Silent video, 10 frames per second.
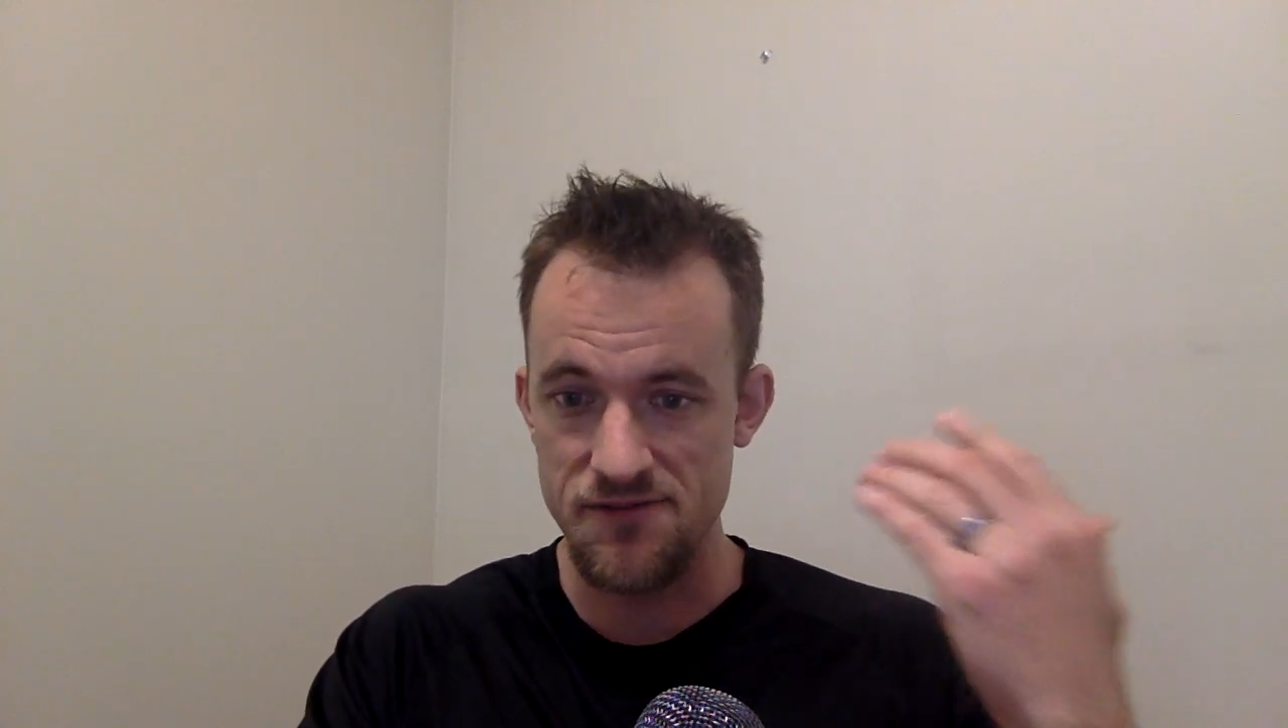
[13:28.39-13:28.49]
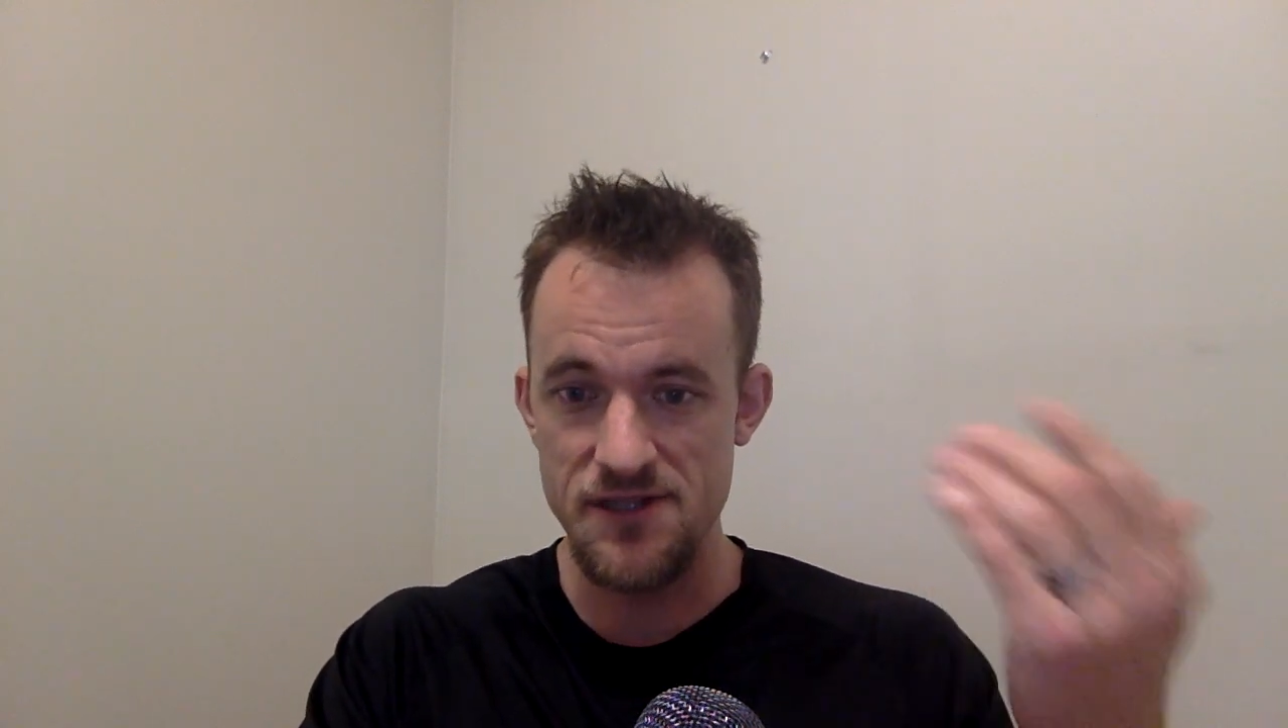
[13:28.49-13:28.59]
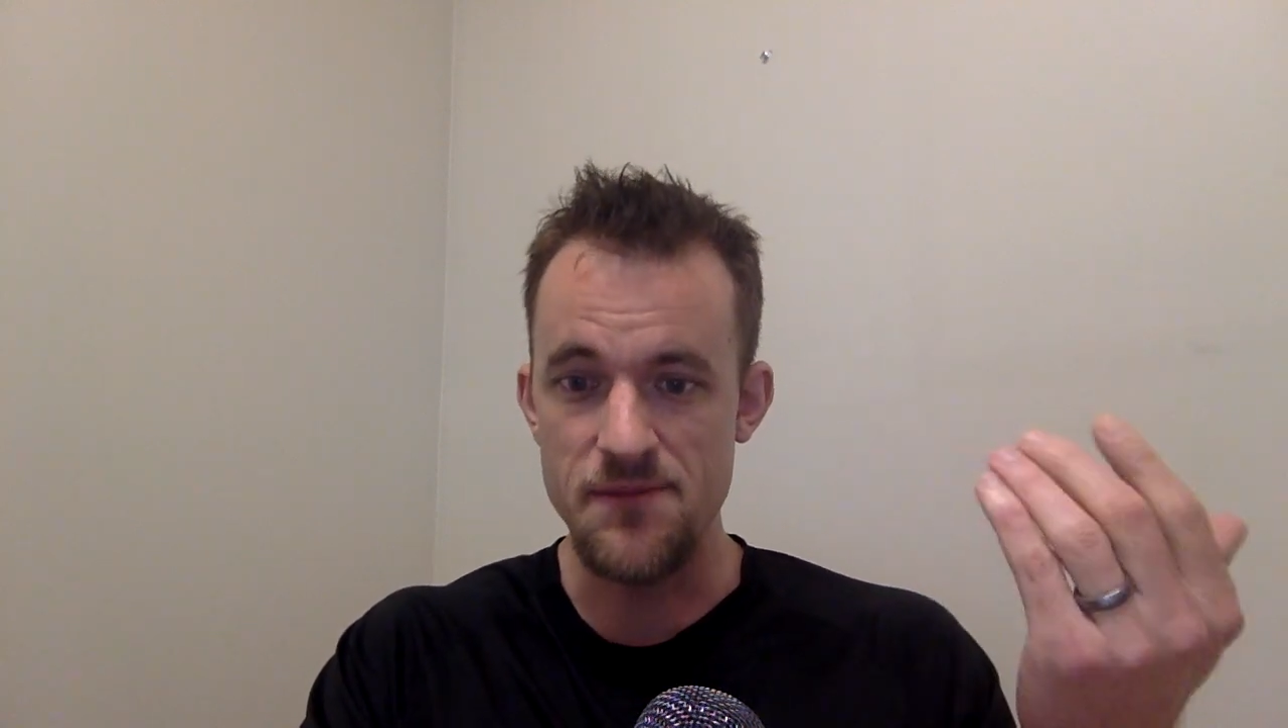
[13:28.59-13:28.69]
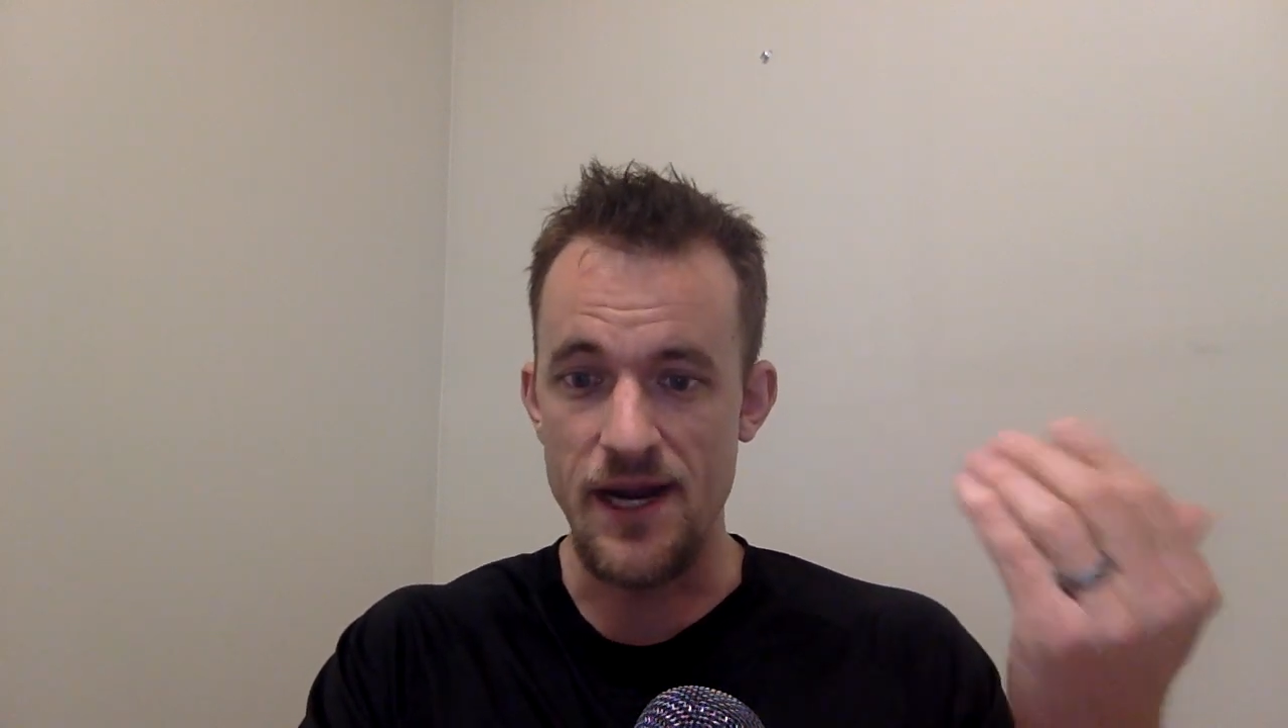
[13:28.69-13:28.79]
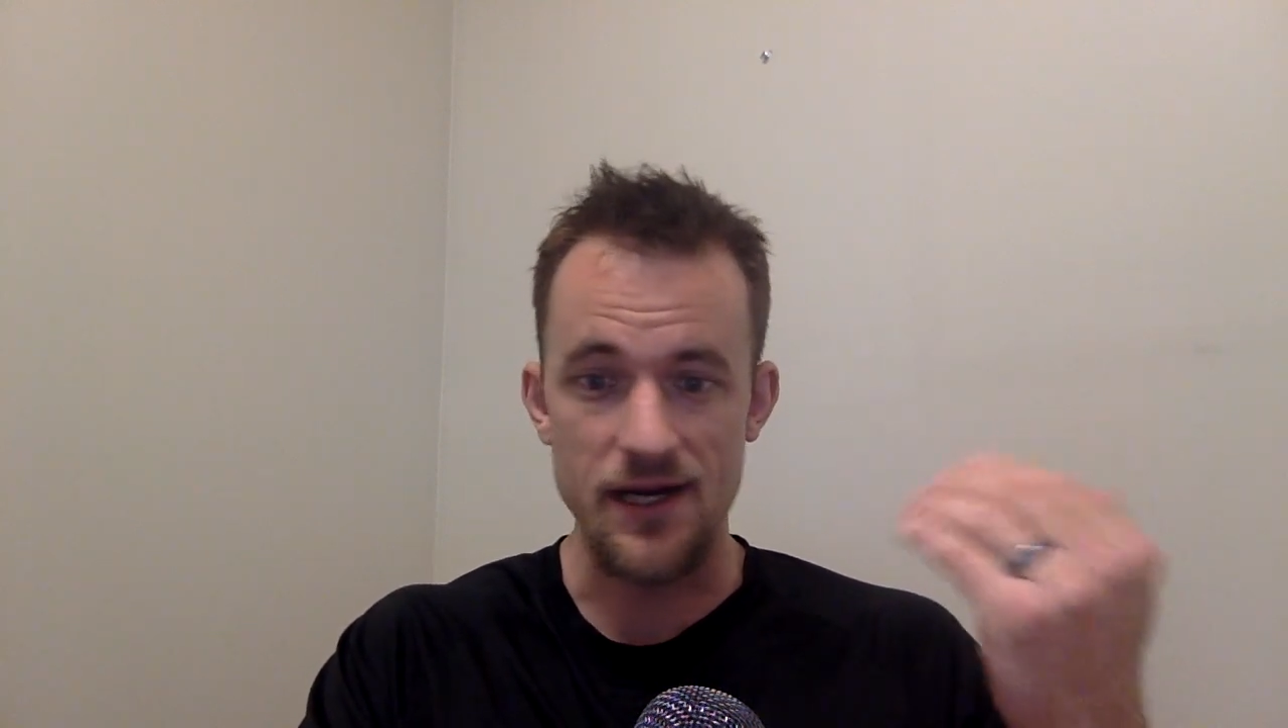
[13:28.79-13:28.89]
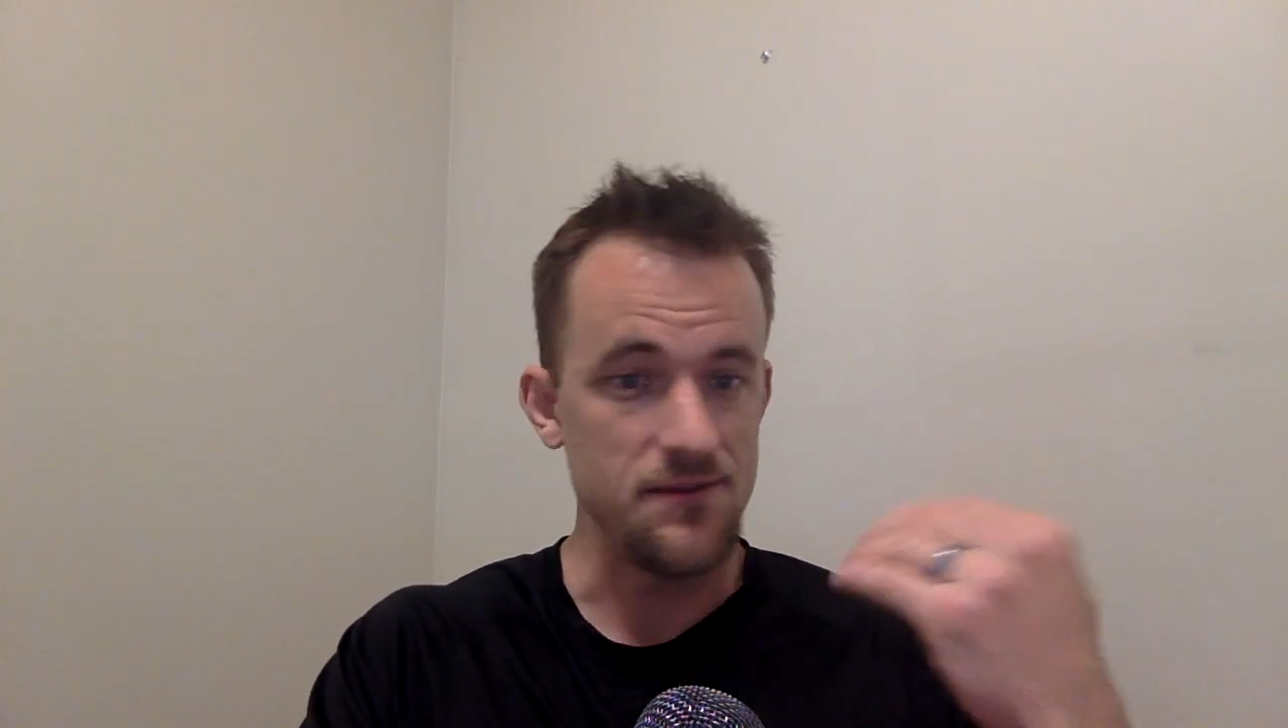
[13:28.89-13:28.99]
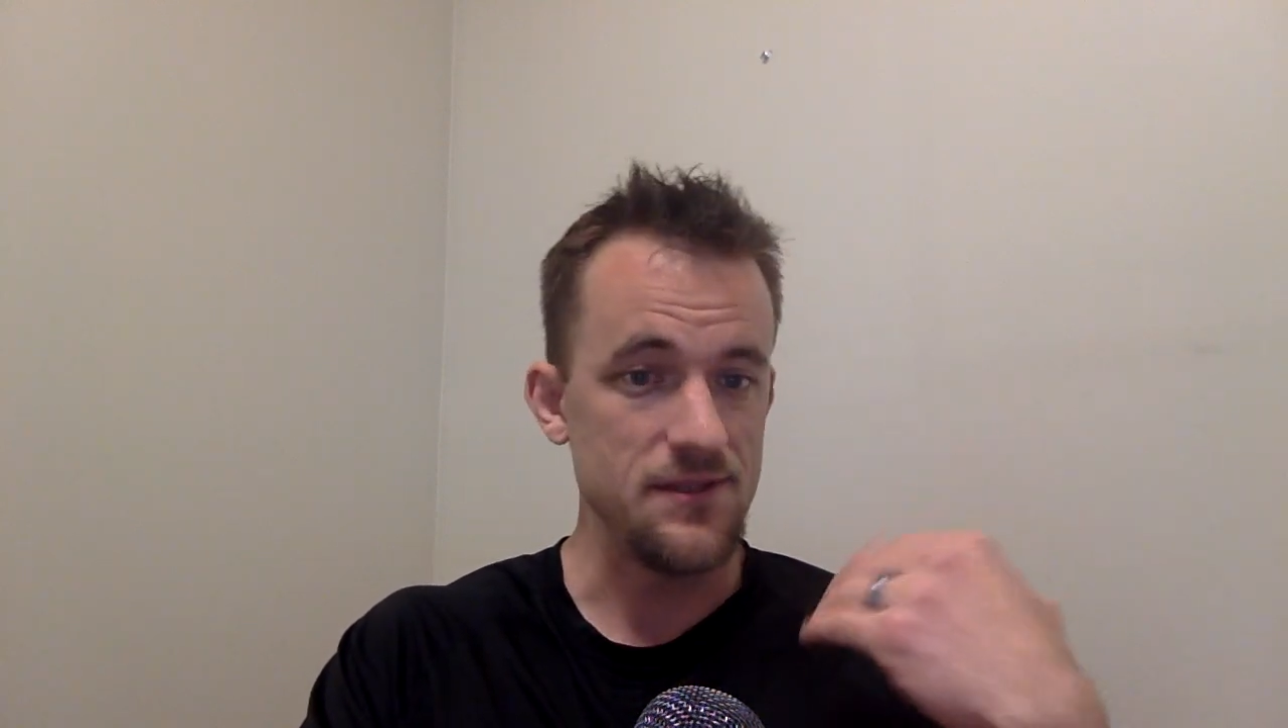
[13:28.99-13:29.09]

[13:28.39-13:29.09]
feedback